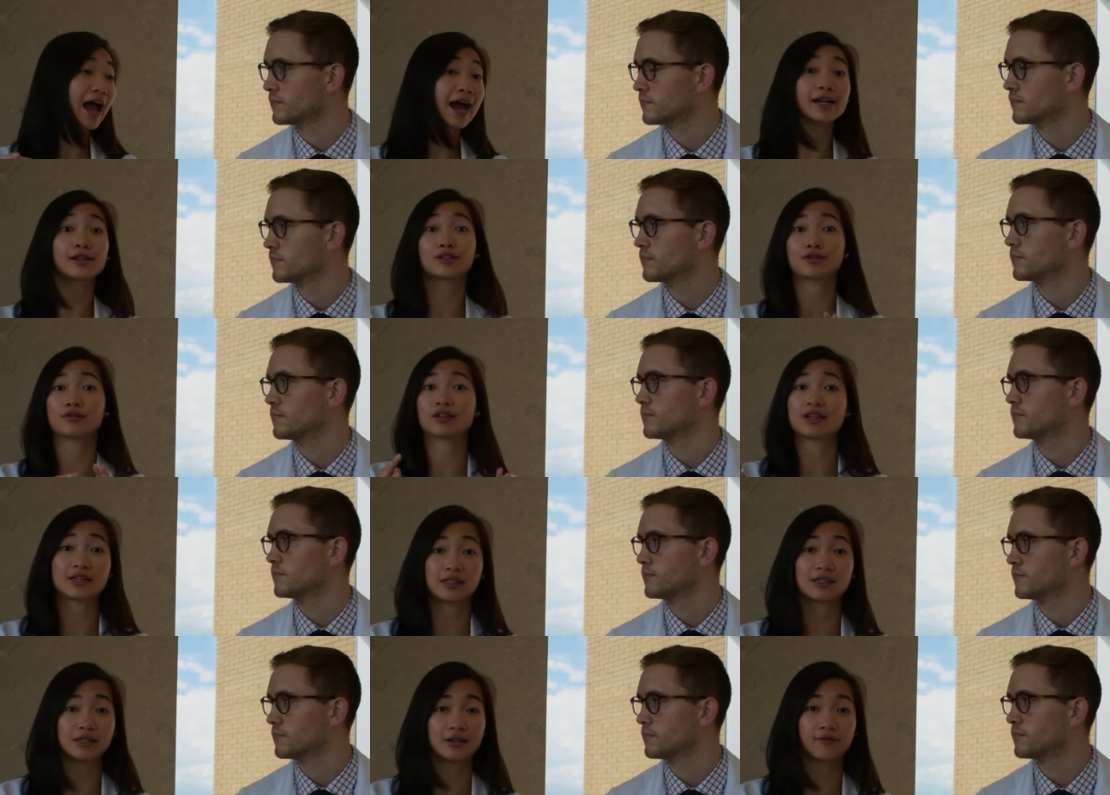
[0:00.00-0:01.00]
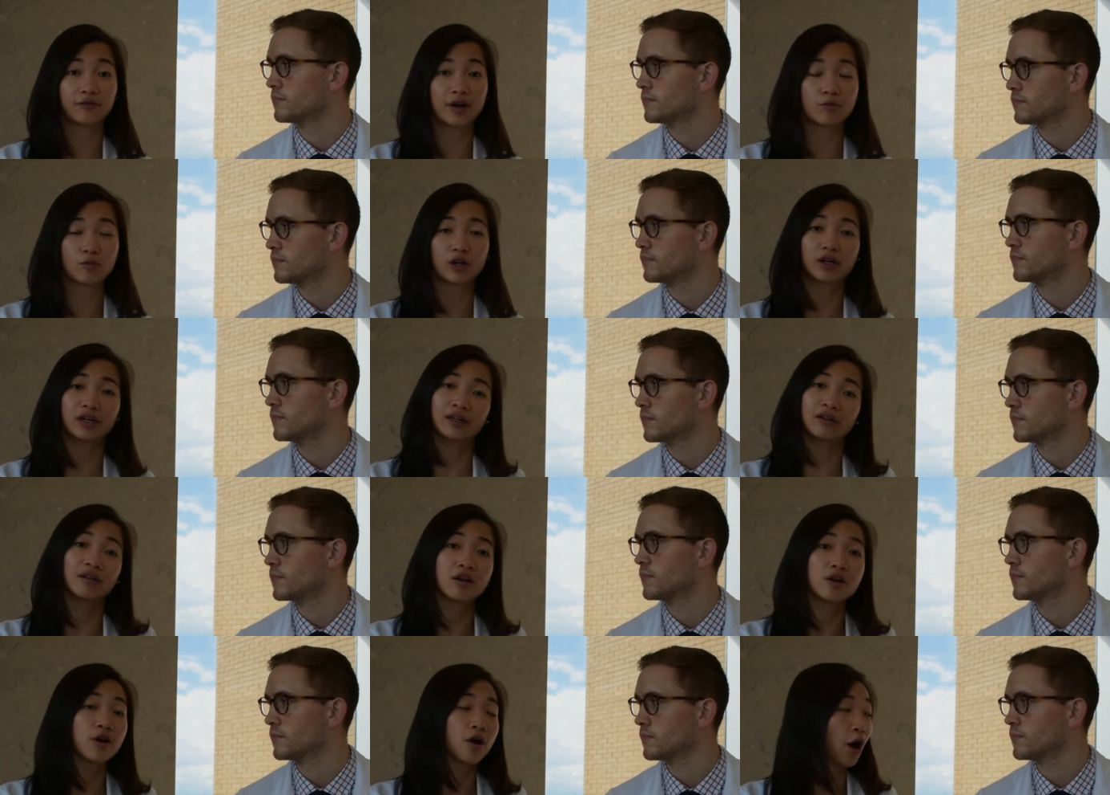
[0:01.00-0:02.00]
Speaker 1: add it to the existing framework. And
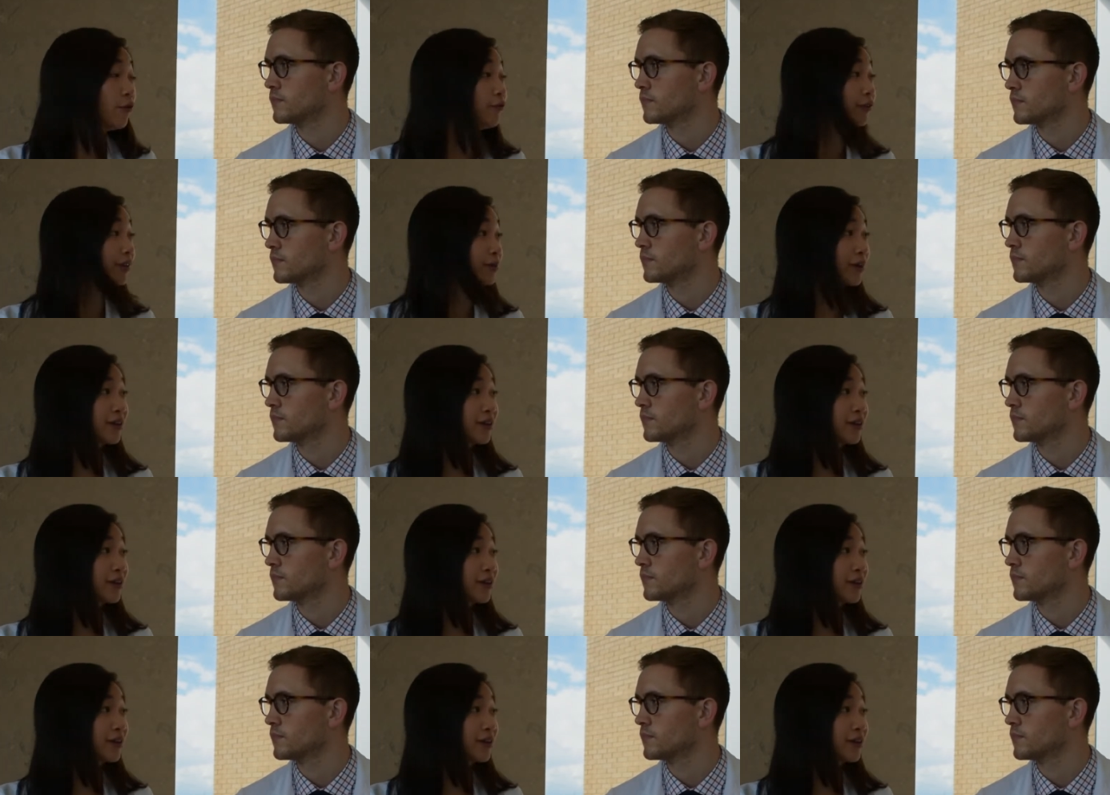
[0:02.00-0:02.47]
hopefully